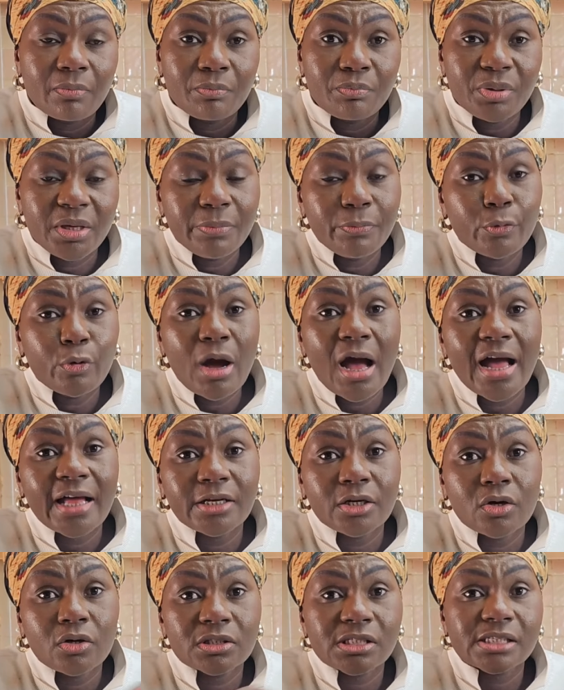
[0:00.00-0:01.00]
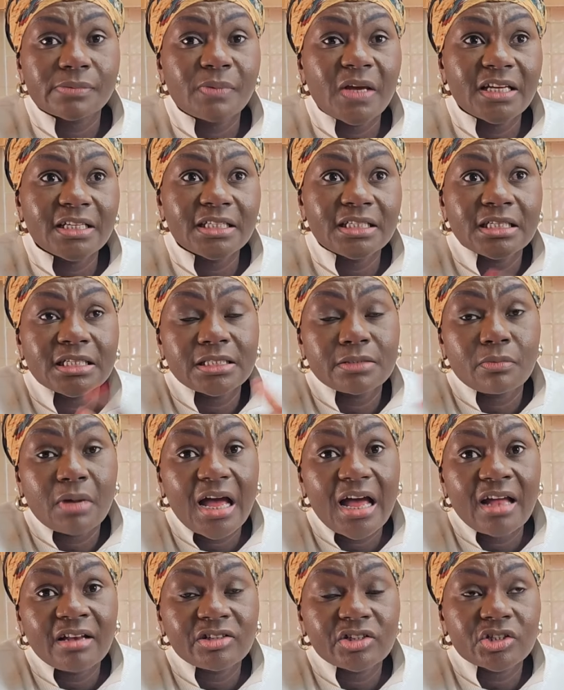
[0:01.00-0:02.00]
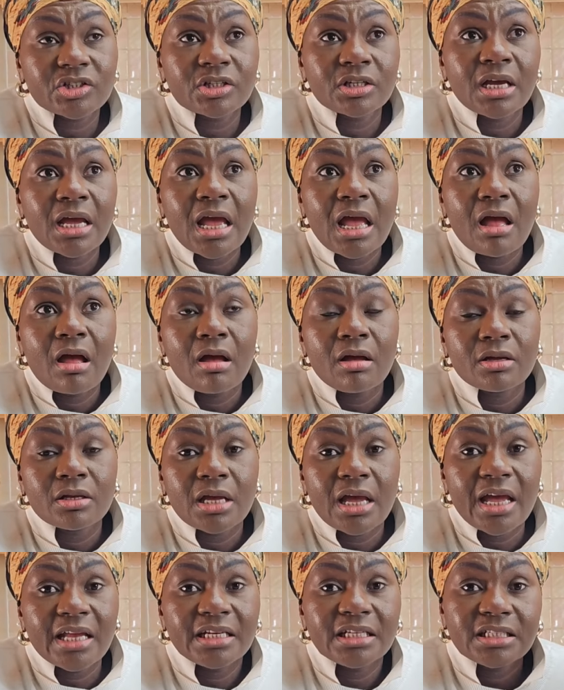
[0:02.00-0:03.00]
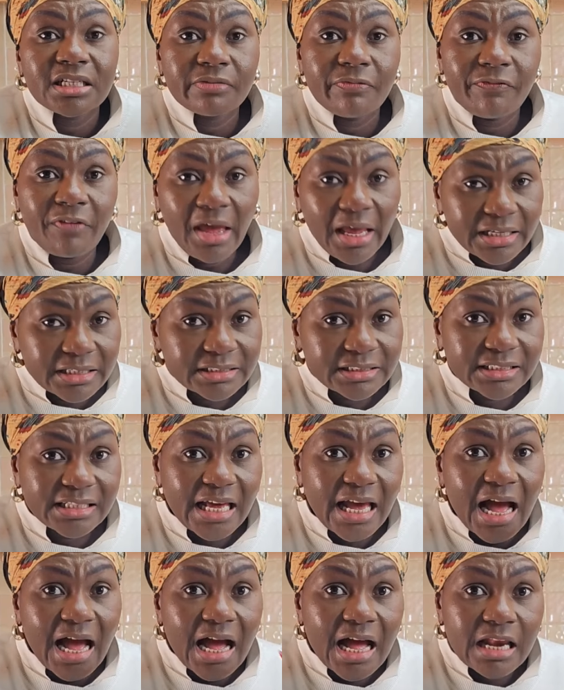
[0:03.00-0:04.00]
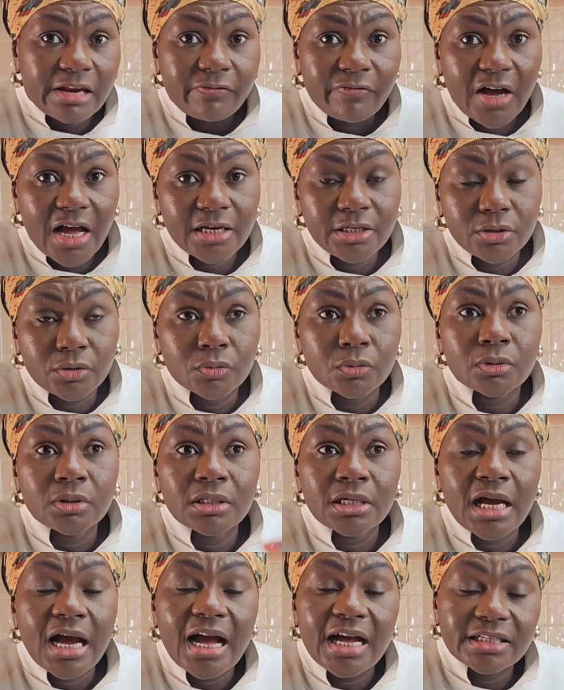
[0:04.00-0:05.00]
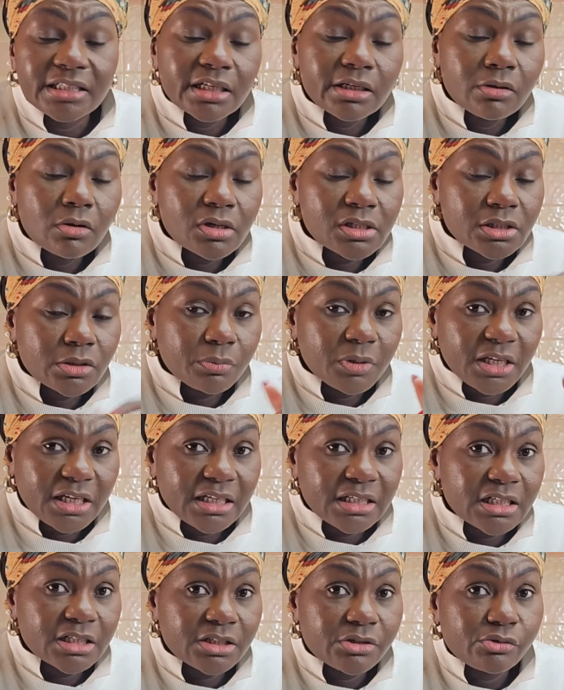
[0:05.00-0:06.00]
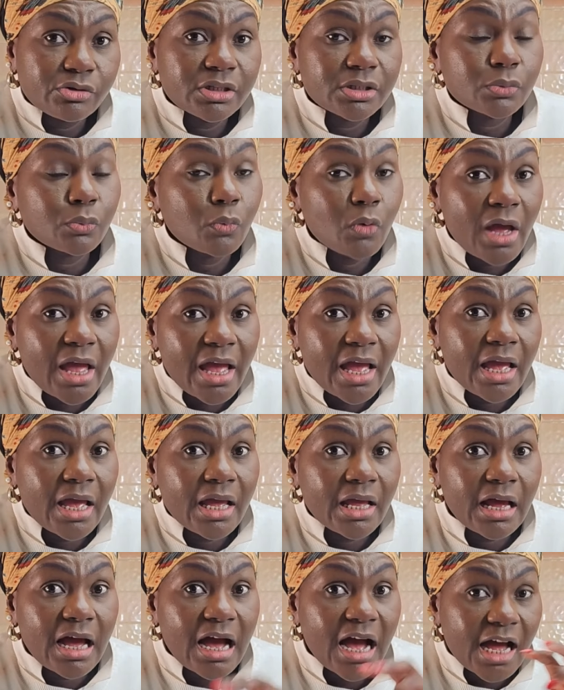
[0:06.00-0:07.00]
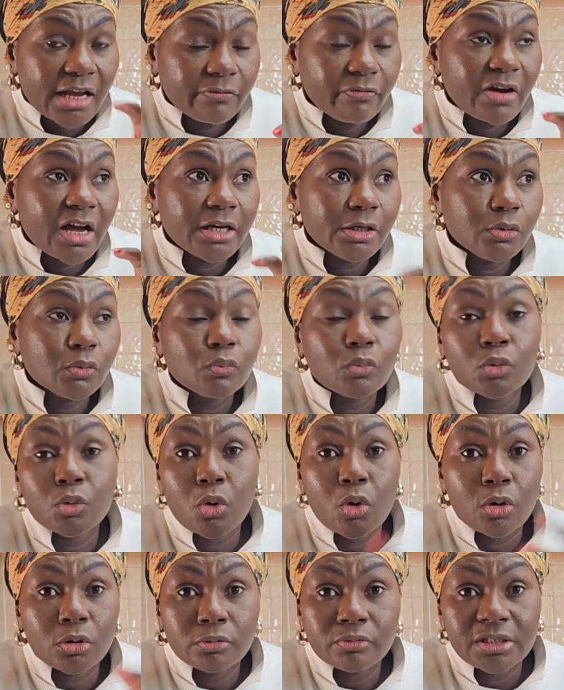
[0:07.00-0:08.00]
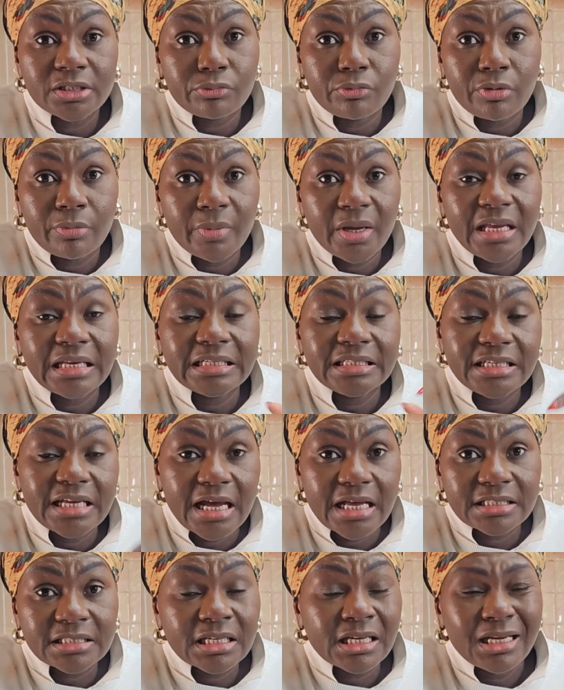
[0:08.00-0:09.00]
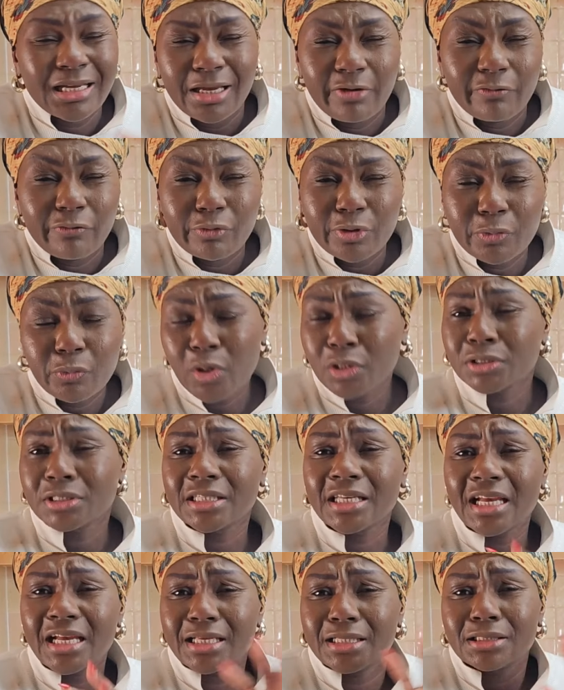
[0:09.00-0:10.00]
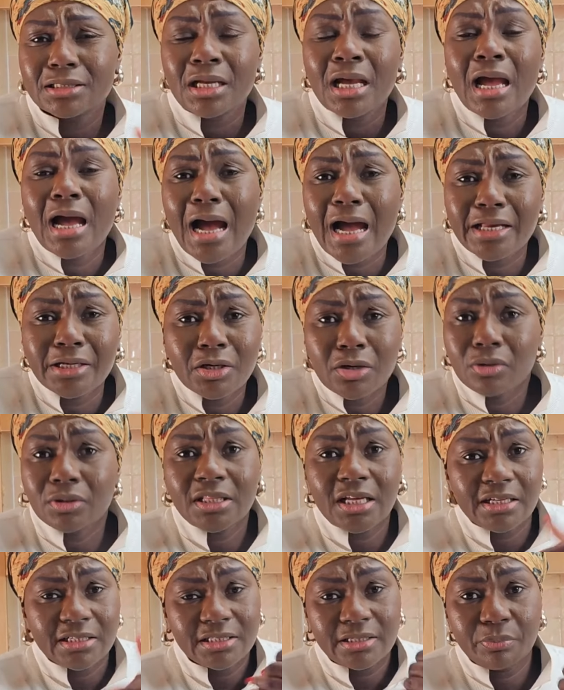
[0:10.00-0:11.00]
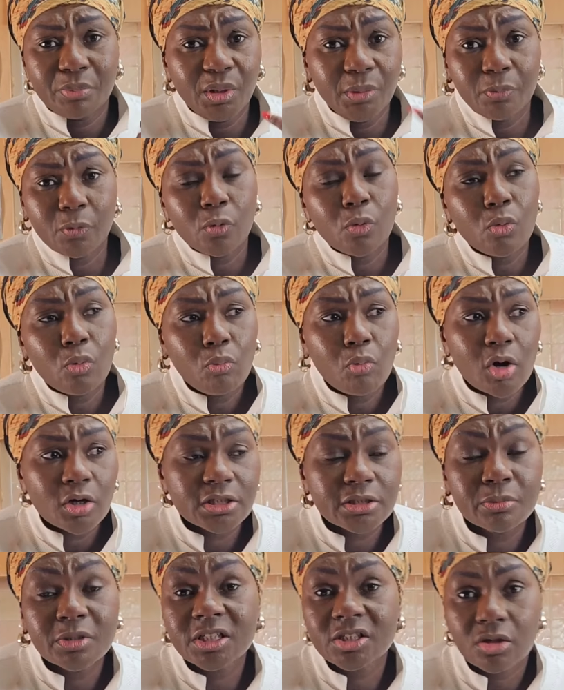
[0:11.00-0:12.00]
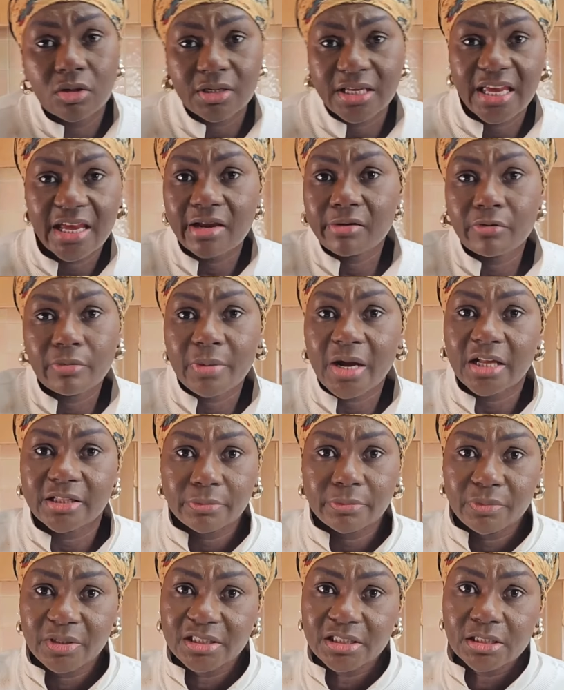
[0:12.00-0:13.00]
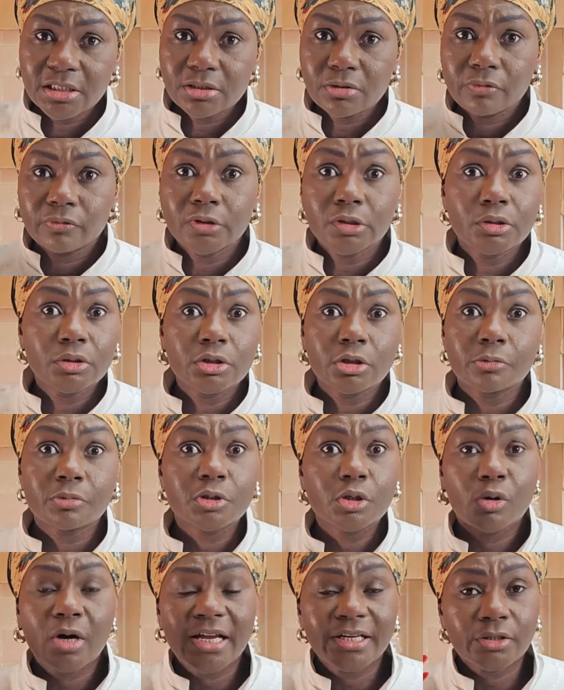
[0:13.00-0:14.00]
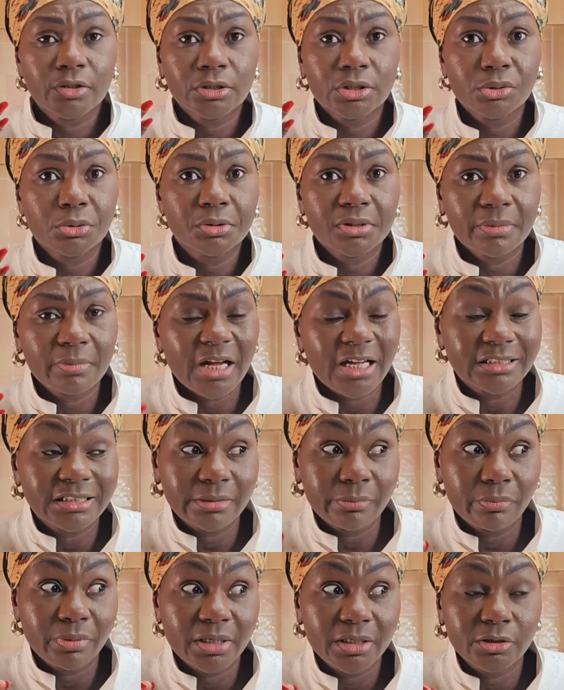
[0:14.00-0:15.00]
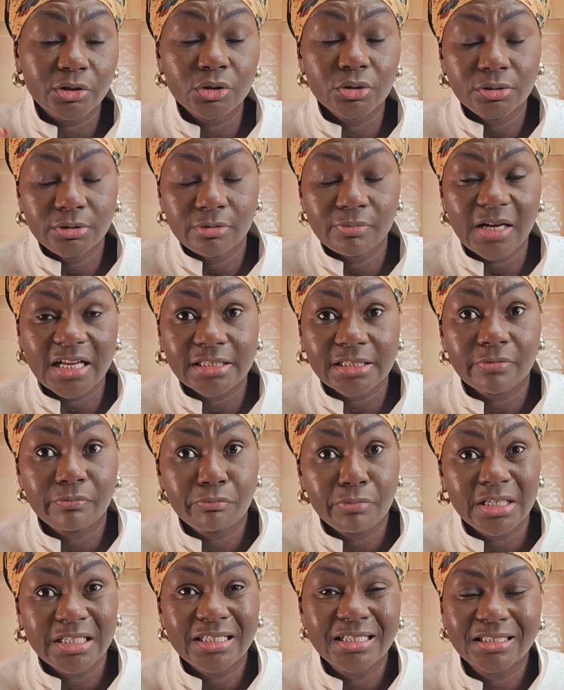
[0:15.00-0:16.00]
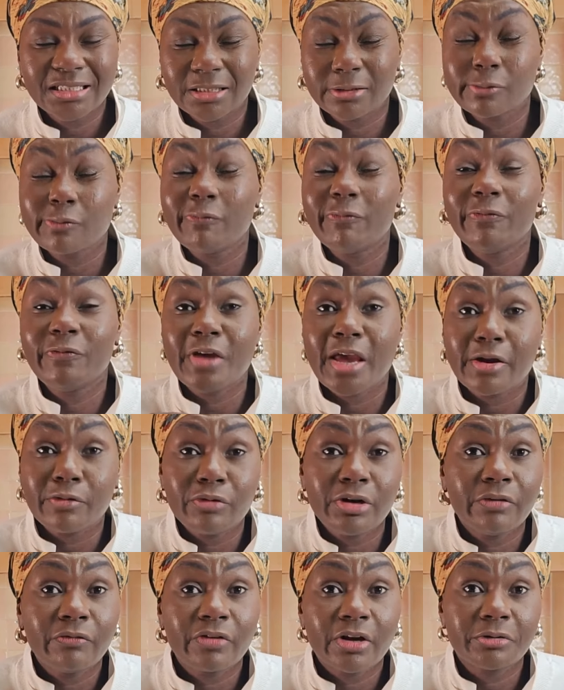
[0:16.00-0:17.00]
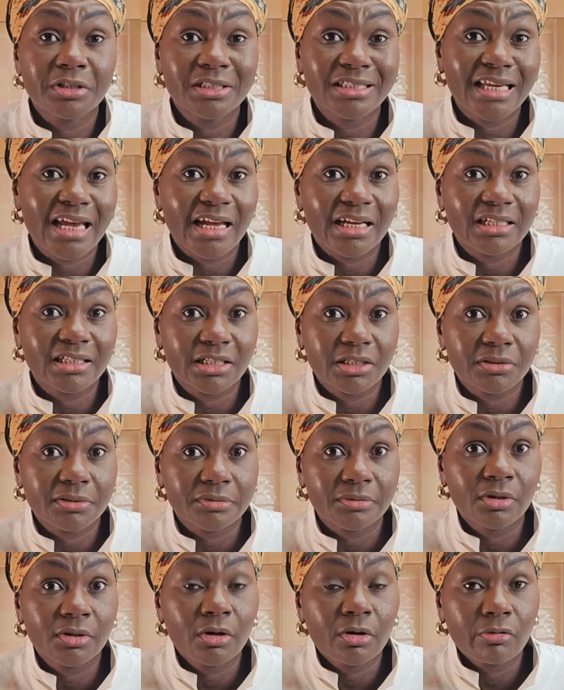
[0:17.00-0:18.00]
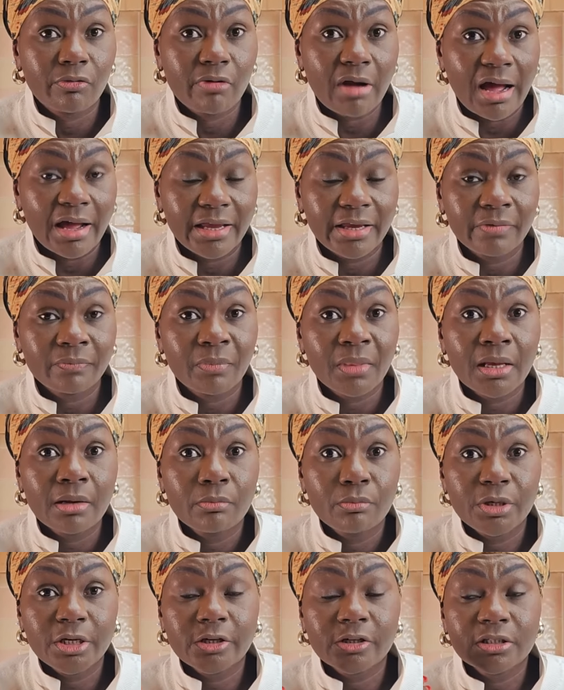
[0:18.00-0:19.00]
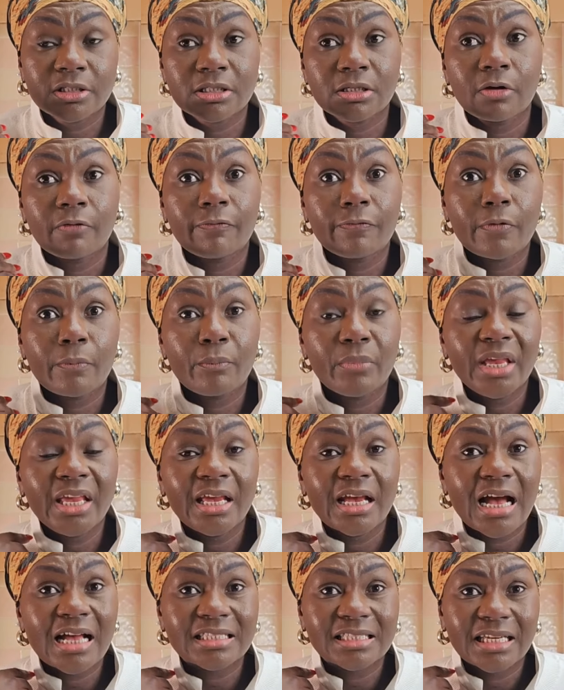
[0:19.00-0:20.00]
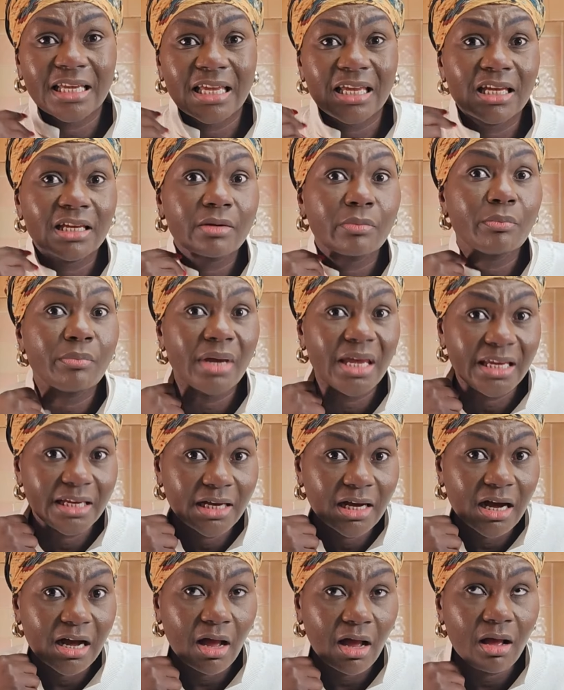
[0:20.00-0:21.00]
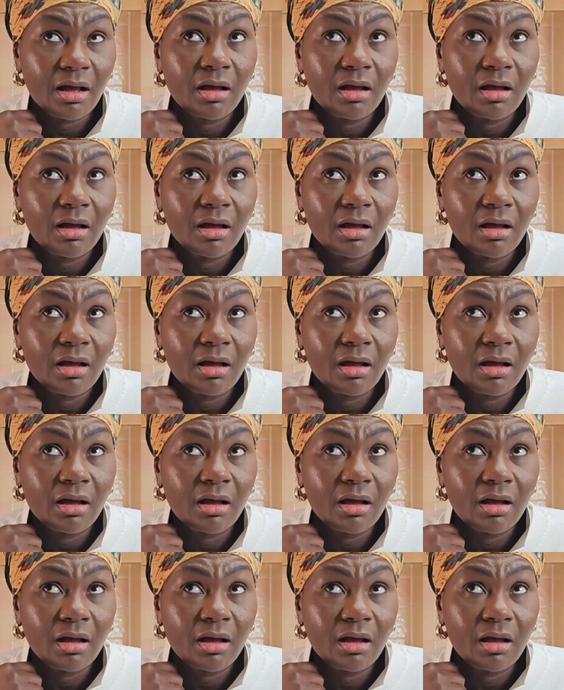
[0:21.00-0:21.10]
people are not spending as much, and it affects the ad value. Are there going to be industries where ad value will always remain? Yes. If we want to get in, I know that the people who watch me don't care about the business of YouTube, so I don't talk about it. But YouTube as a business is very, very technical, right? Because for me as a cake maker,